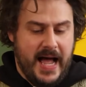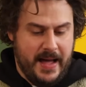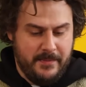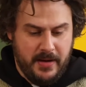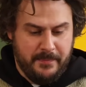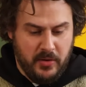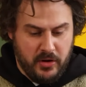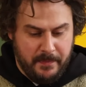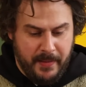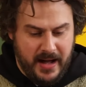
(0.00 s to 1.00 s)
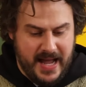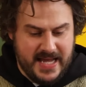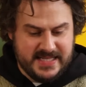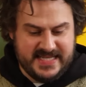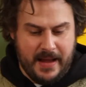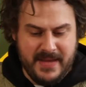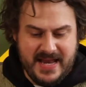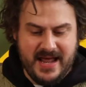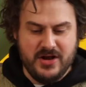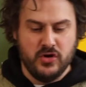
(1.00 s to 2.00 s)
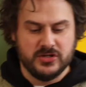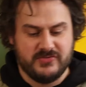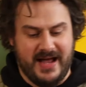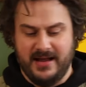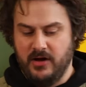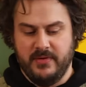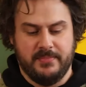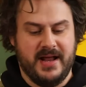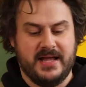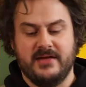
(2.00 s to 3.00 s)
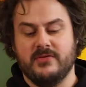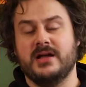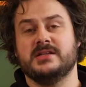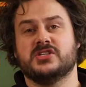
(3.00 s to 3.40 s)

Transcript: a book by Samin Nosrat, I hope I pronounced that right.